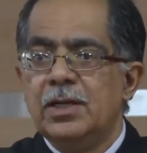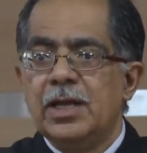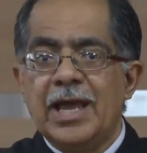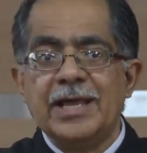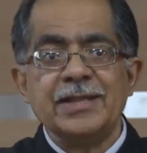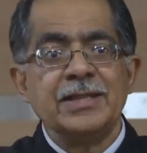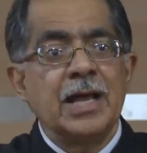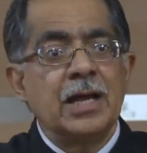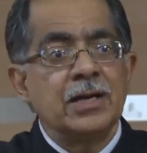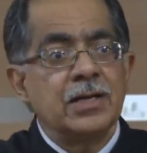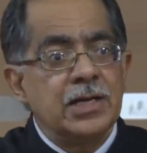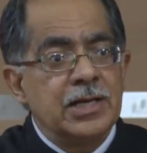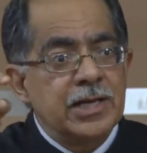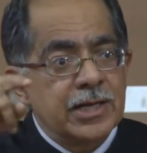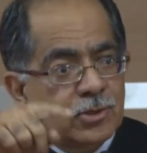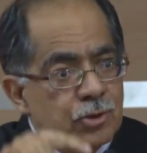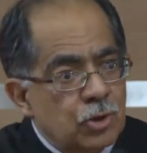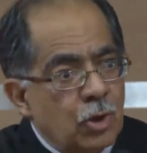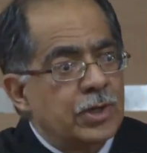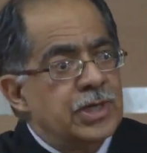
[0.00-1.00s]
And our
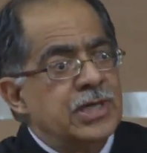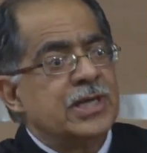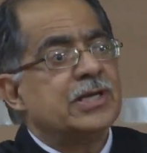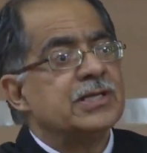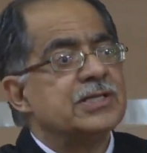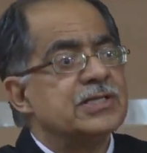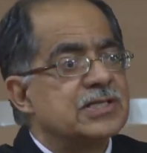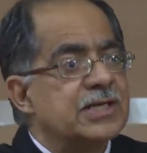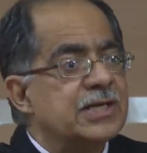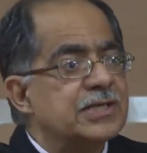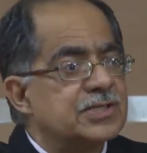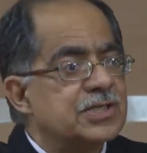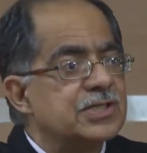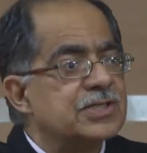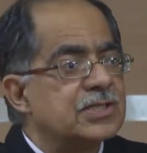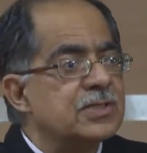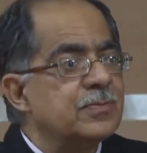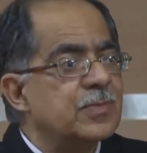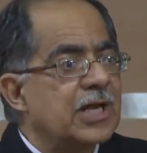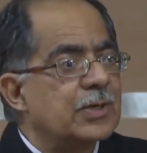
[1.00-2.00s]
electronic consent
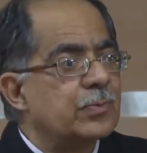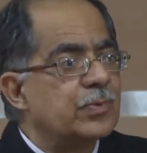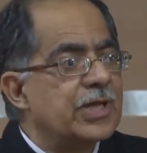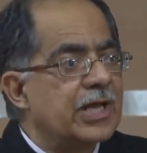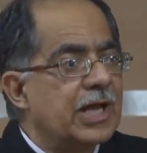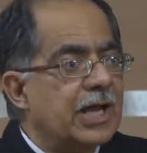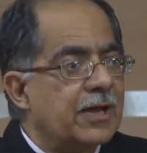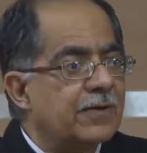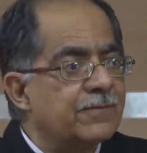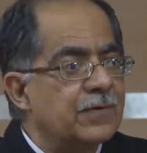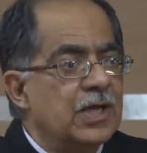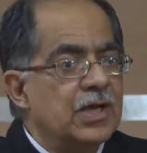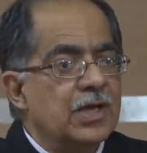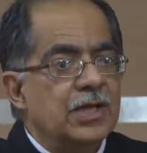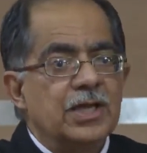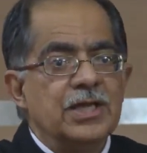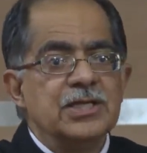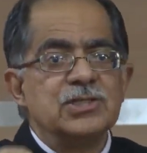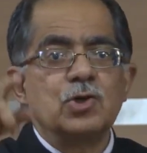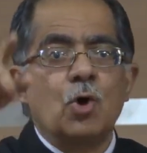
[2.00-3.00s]
system that we have
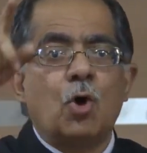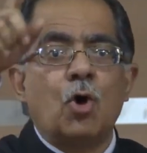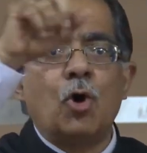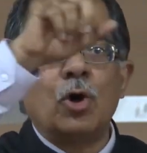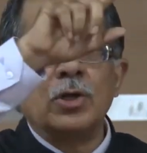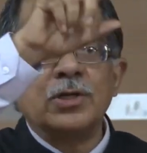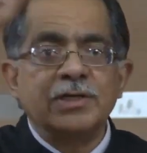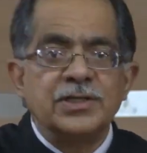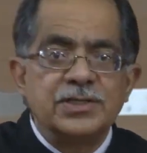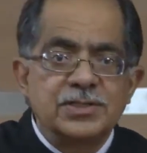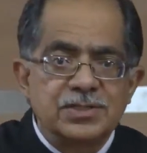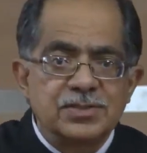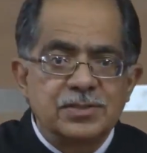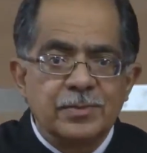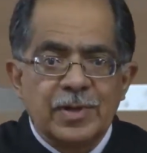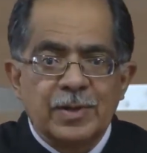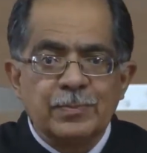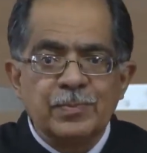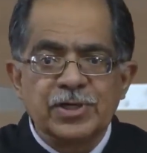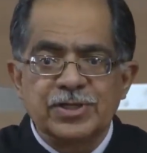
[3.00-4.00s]
is organs.
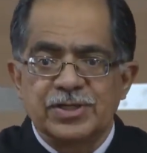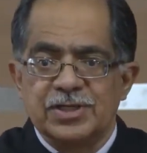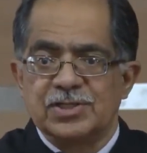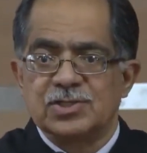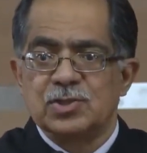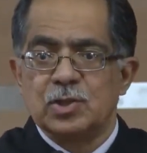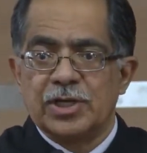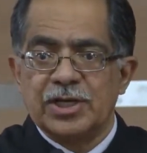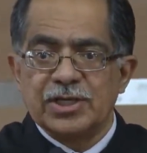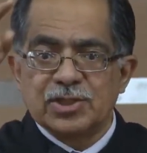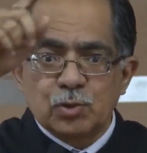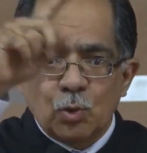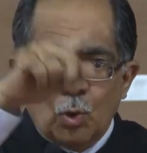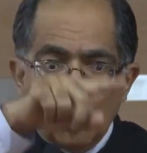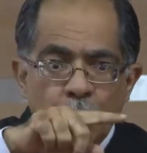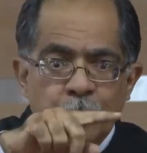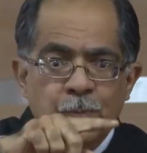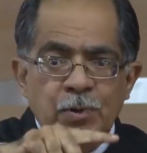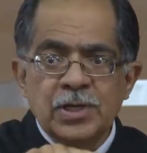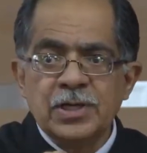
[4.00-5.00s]
Remember this. It's
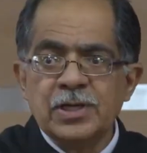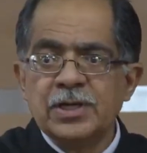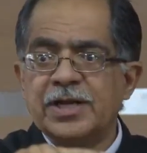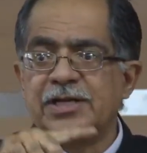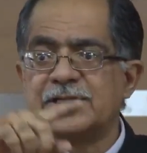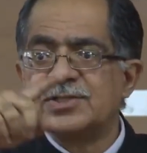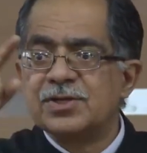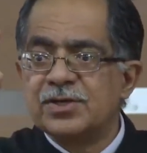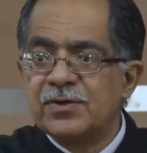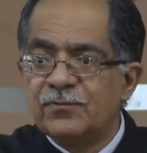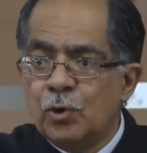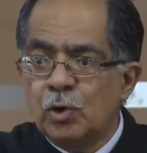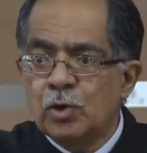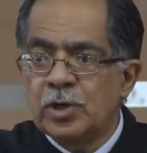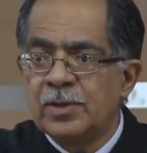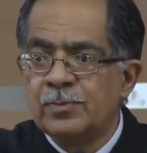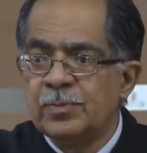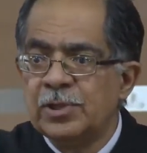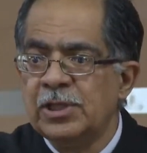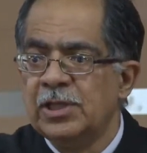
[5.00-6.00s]
open, it's
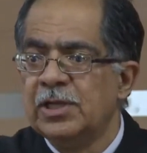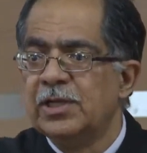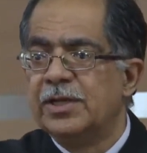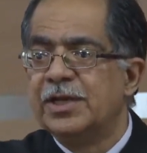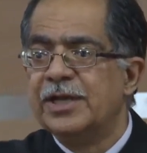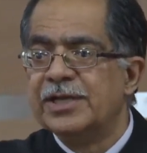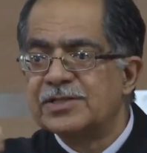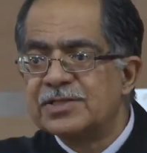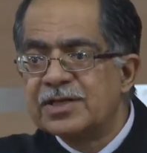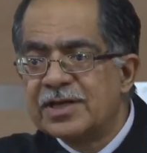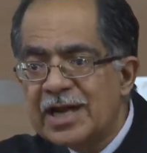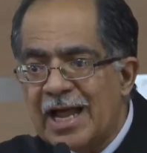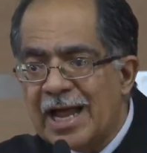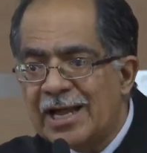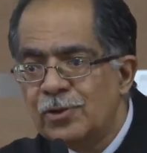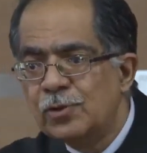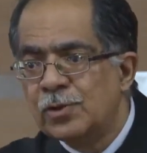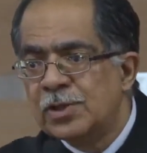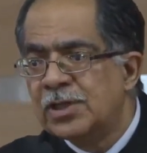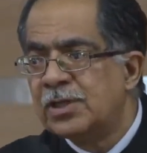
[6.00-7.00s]
revocable, it's
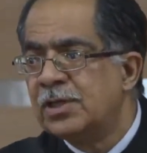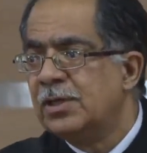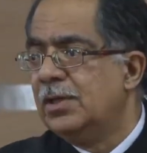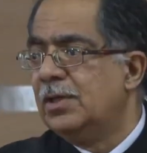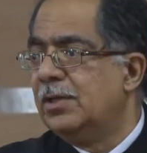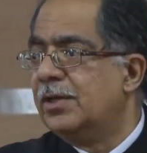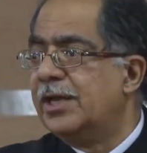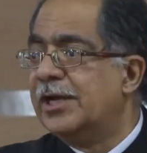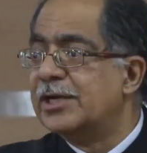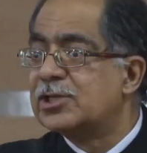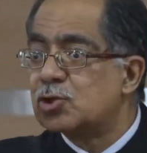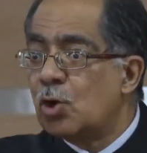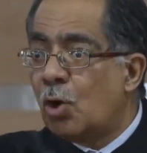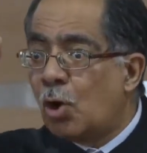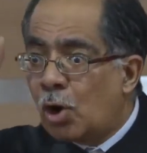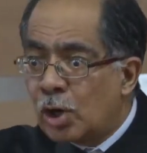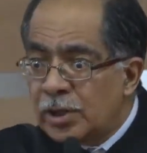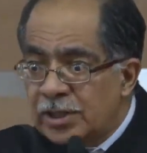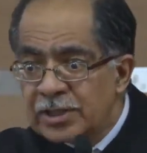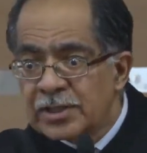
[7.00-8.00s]
granular, it's
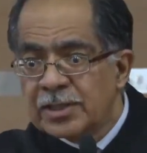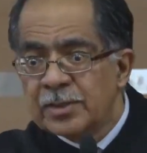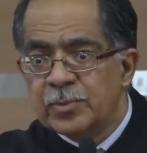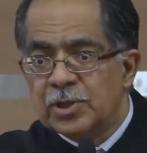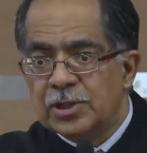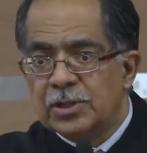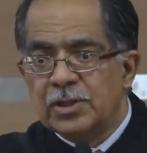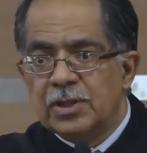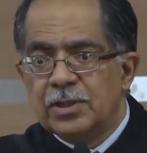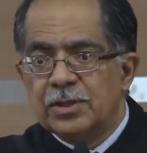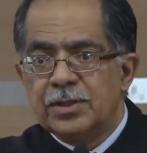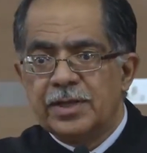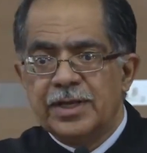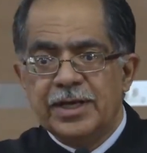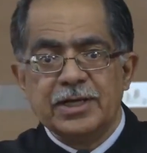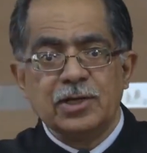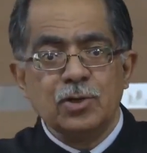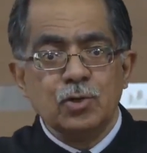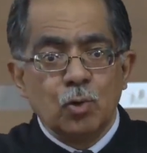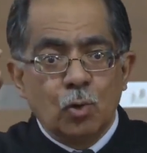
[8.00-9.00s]
auditable.
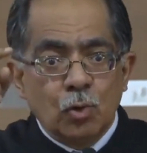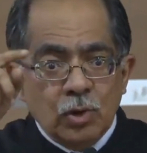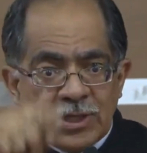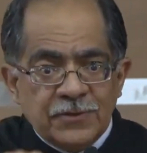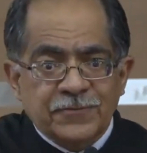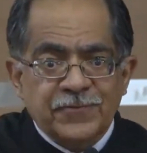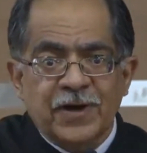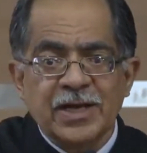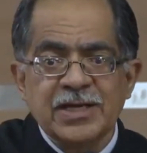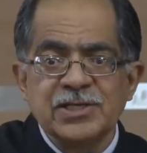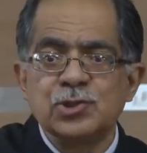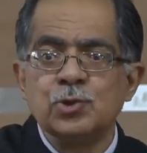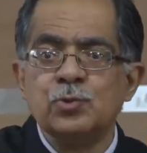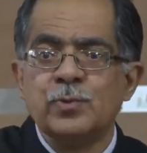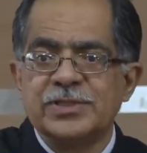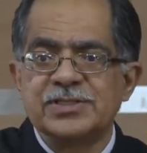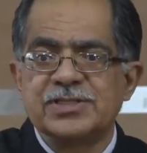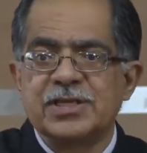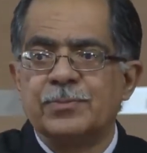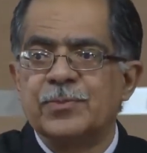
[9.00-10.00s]
It notifies you
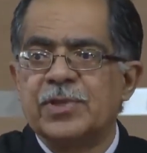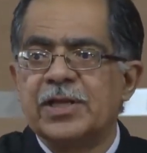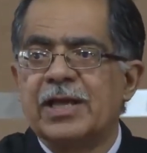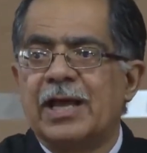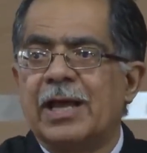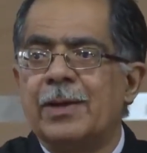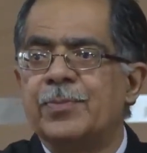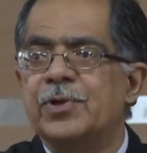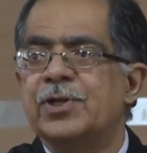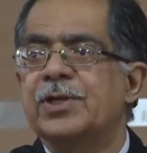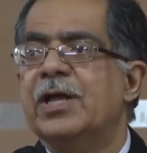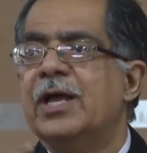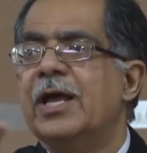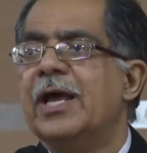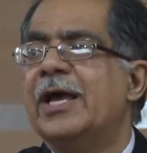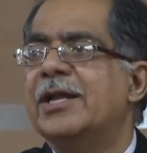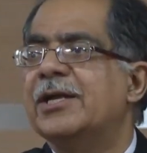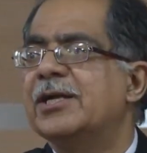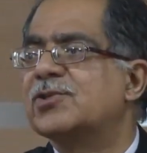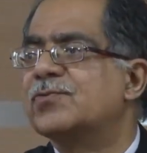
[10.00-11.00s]
when something happened,
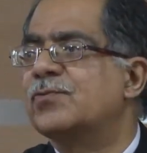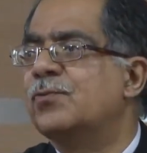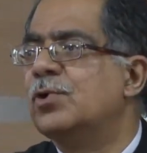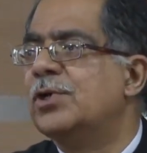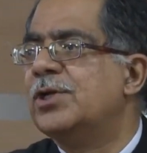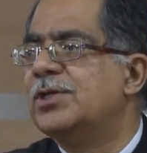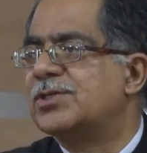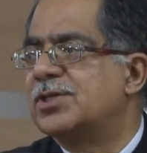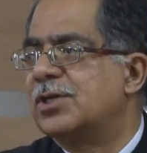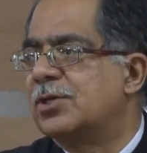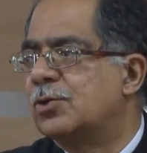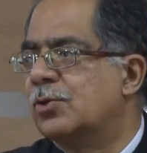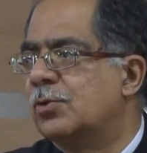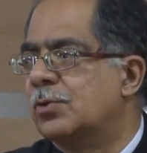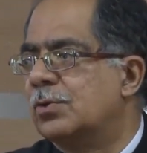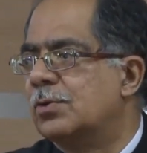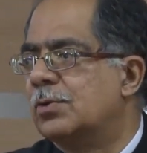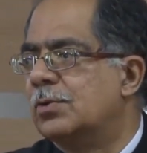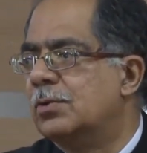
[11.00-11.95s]
and it's fully secure.